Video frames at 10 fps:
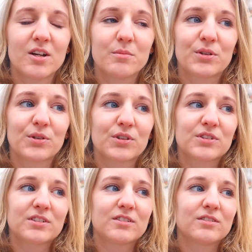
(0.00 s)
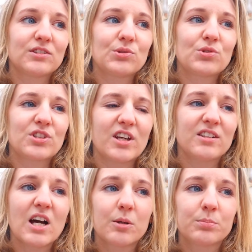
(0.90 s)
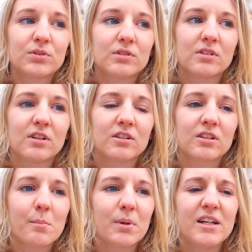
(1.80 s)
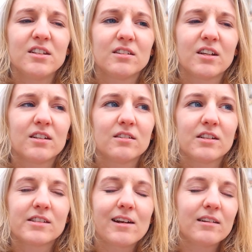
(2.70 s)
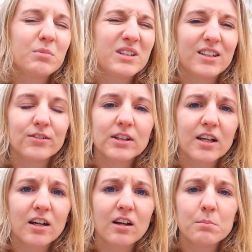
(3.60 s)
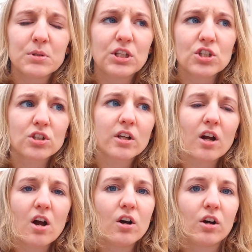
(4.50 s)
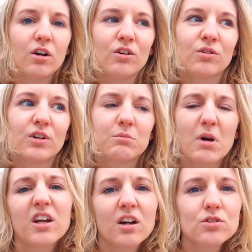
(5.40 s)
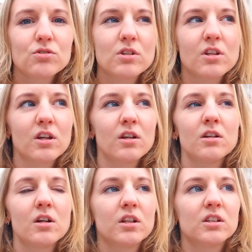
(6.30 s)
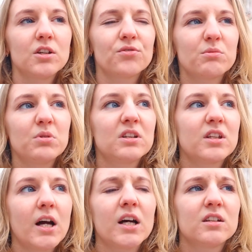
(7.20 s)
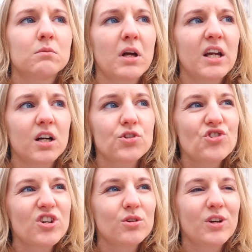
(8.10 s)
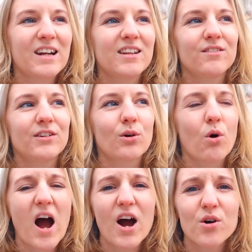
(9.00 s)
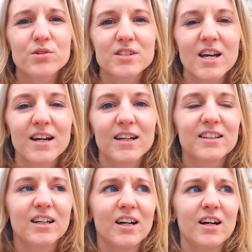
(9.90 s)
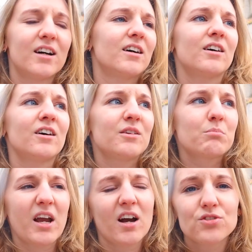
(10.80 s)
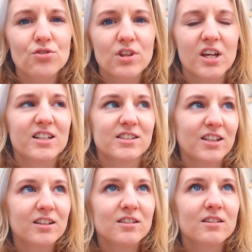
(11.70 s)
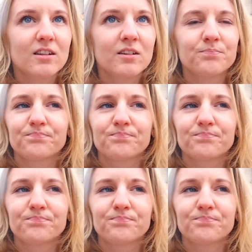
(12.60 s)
because you just end up uh, complaining and it's a little bit even like a competition like oh in my country they they forbid that and in my country you cannot even go outside uh, in my country they extended the